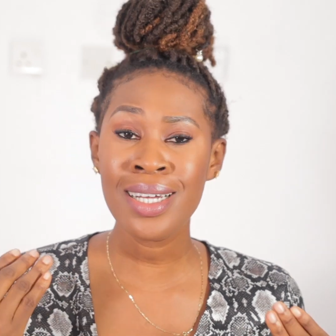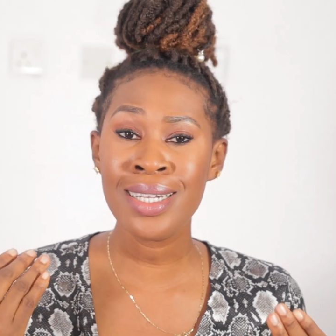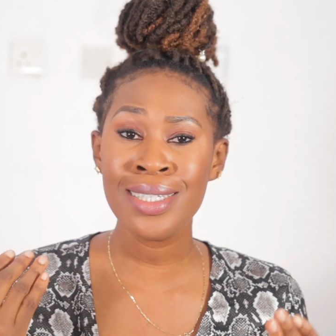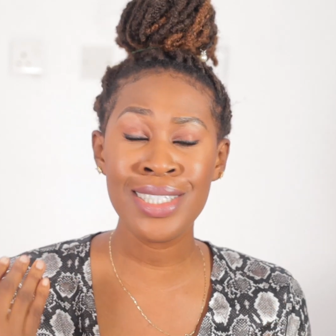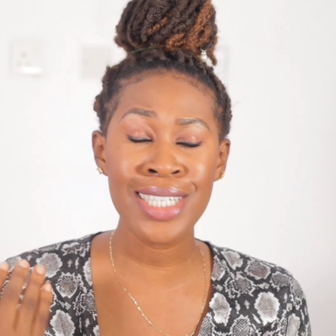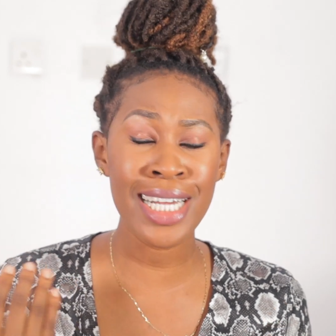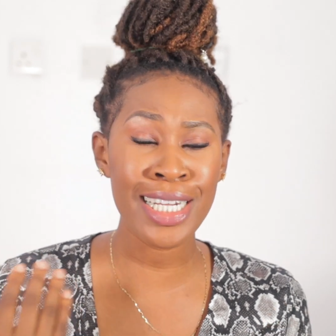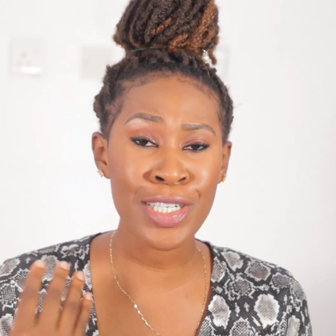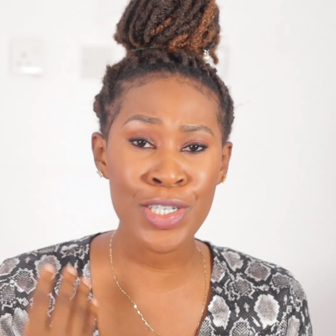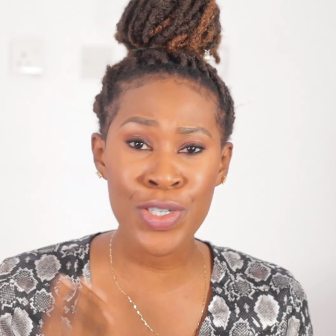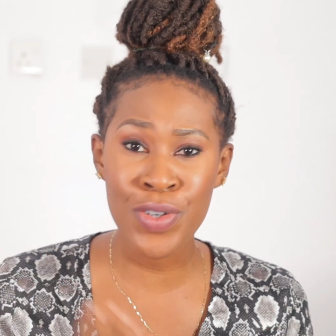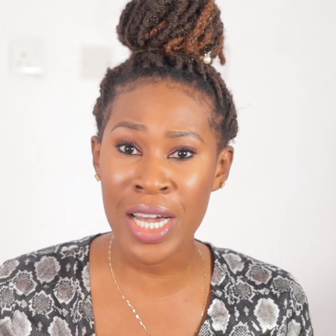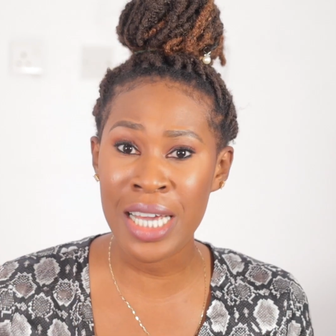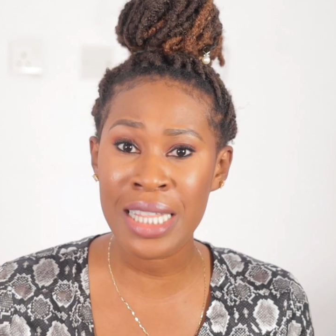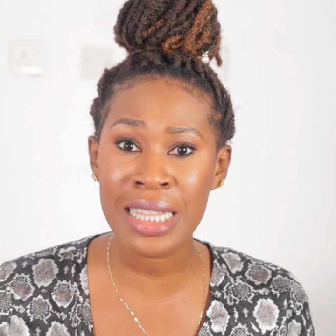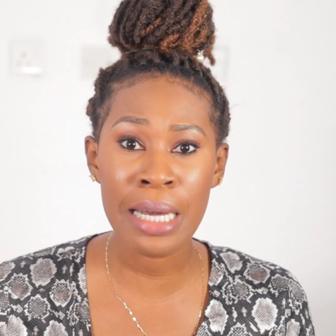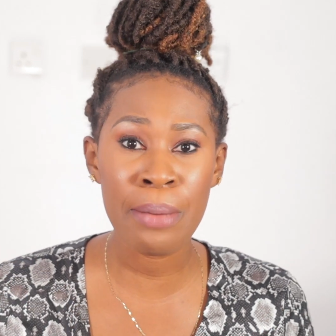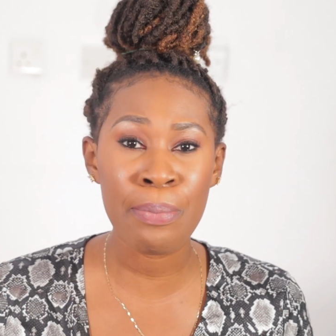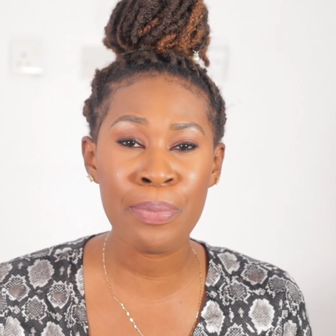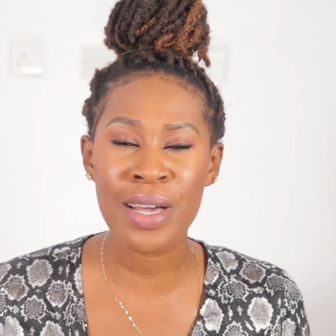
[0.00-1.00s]
they are
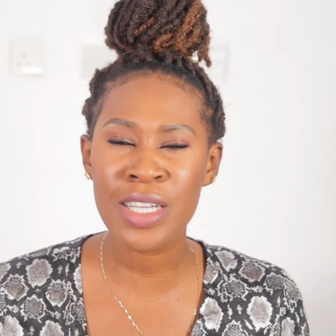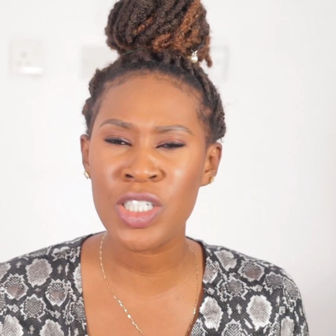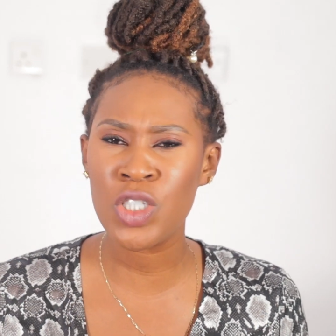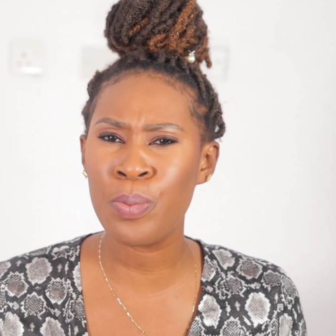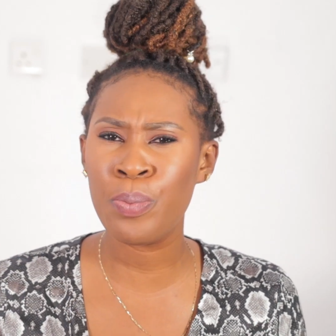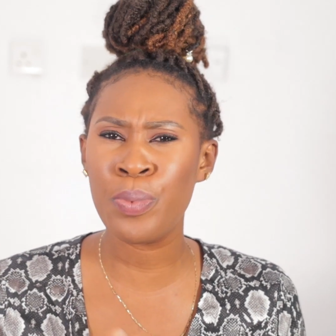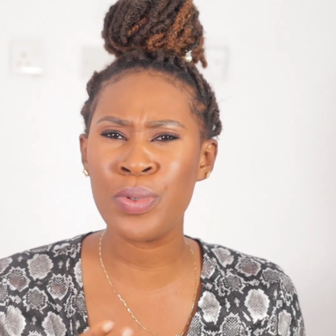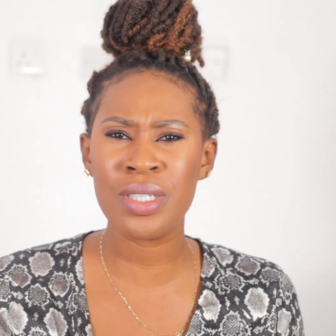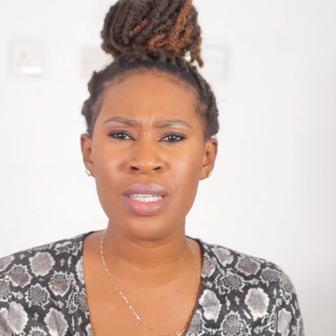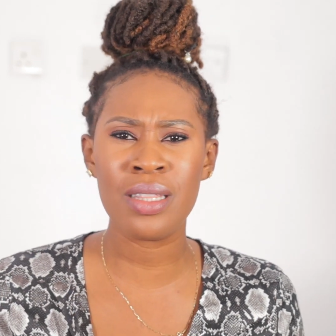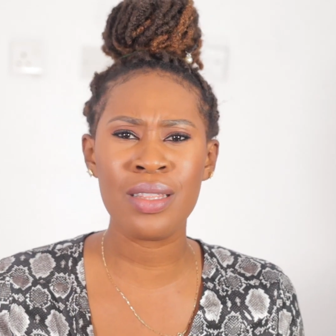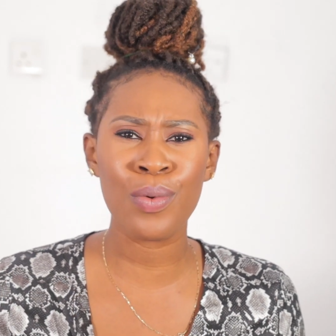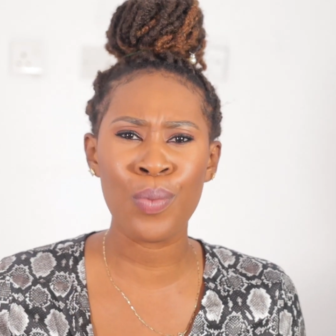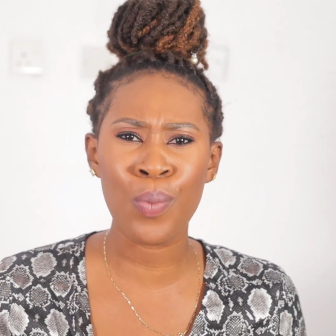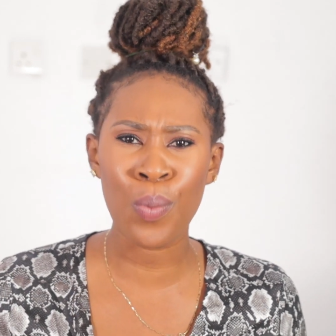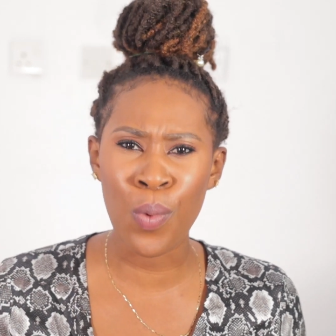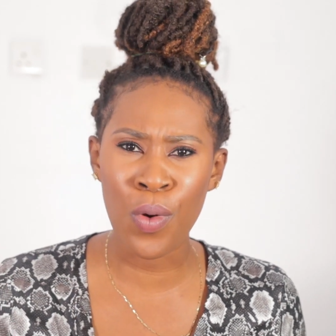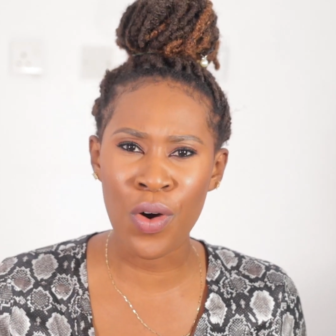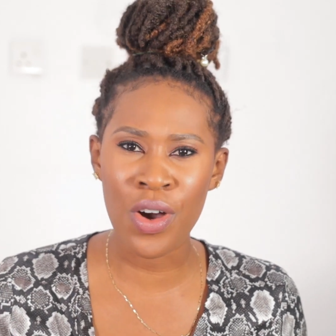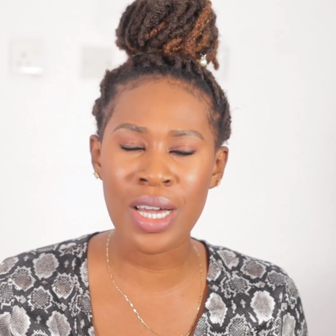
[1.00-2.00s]
trying their best to put in the
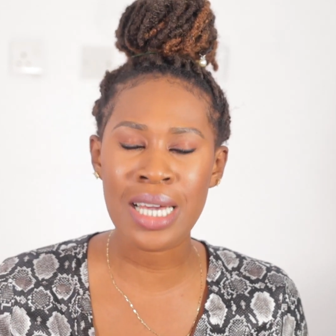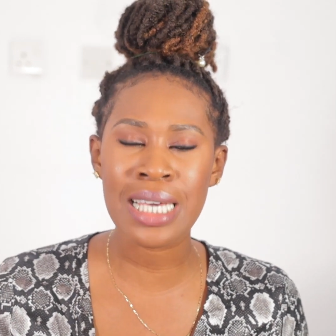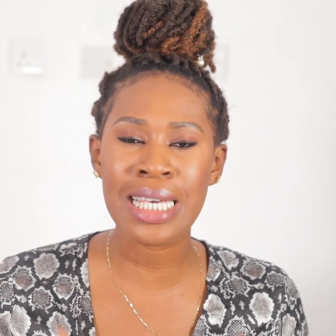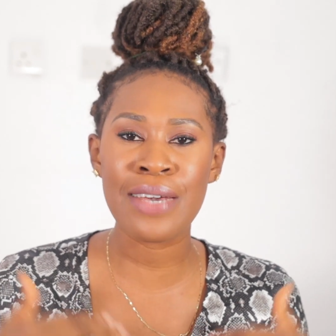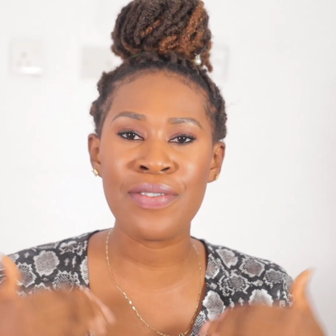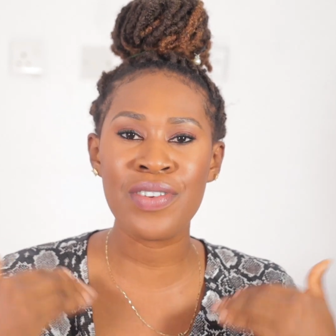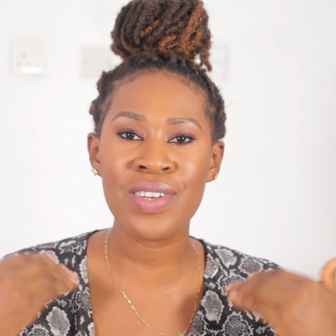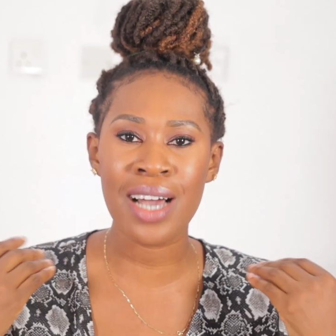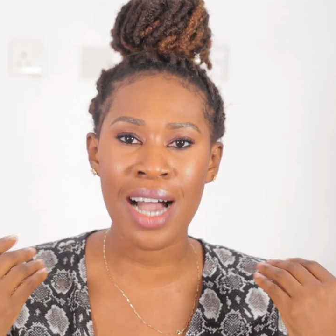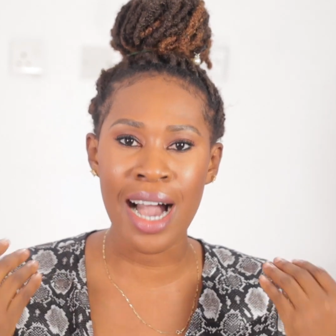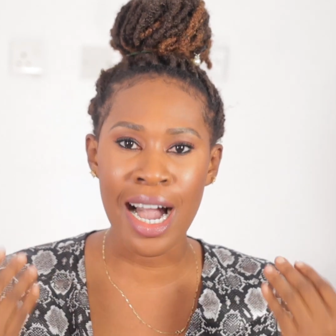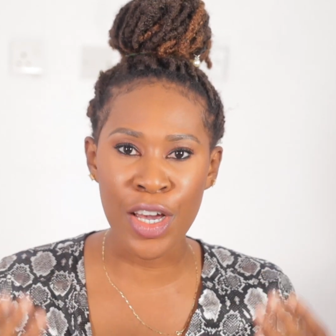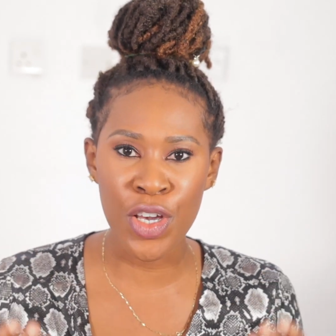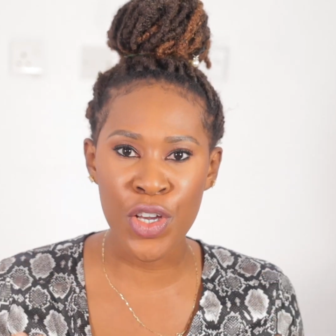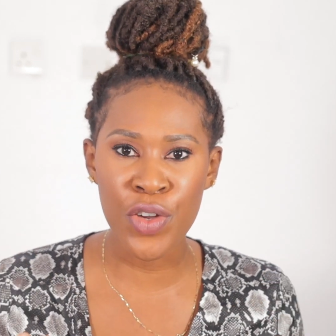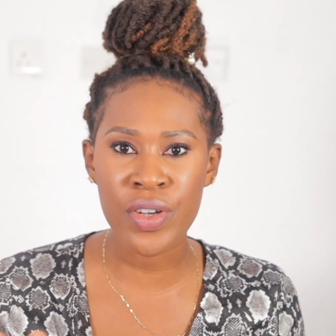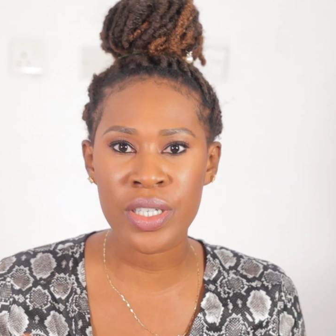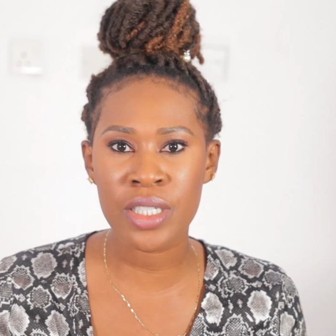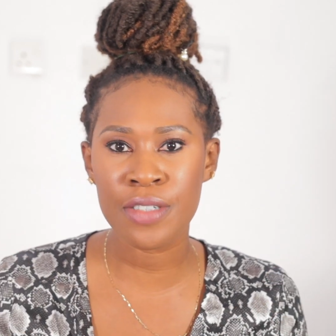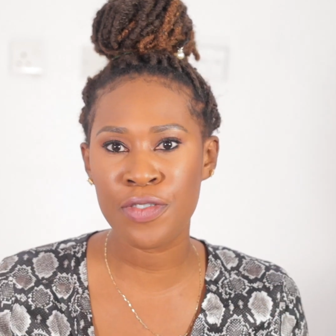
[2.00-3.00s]
work, giving
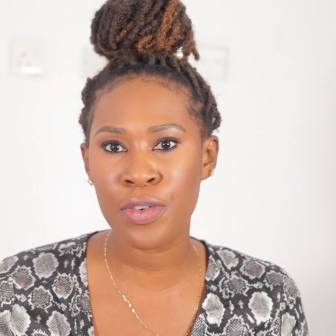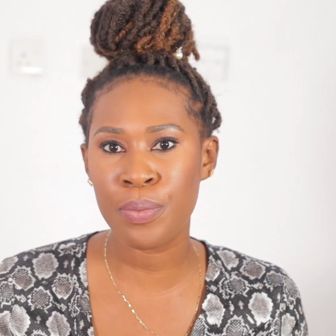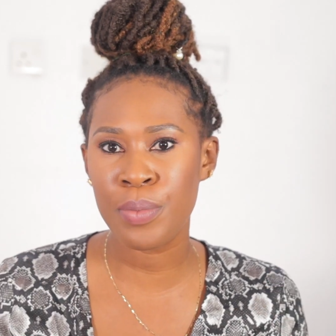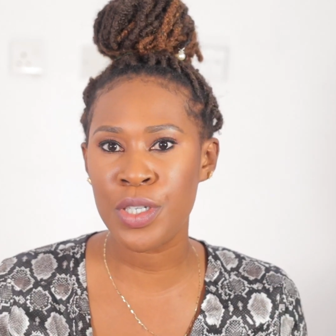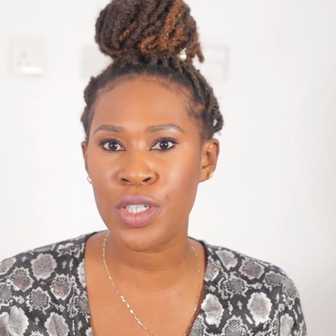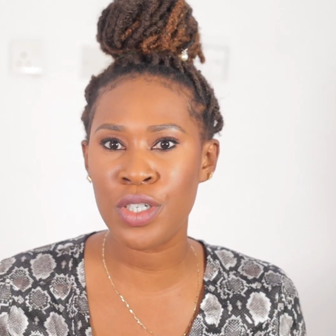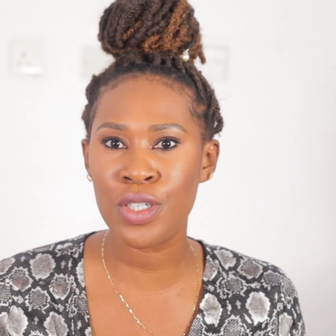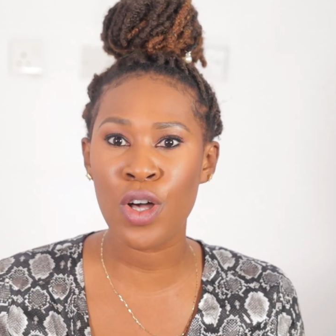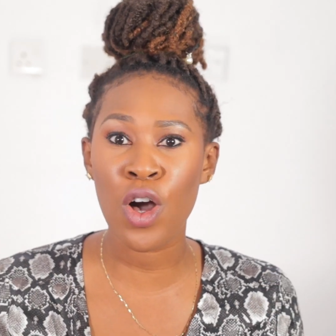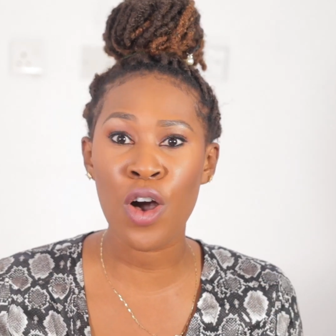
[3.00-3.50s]
accurate information.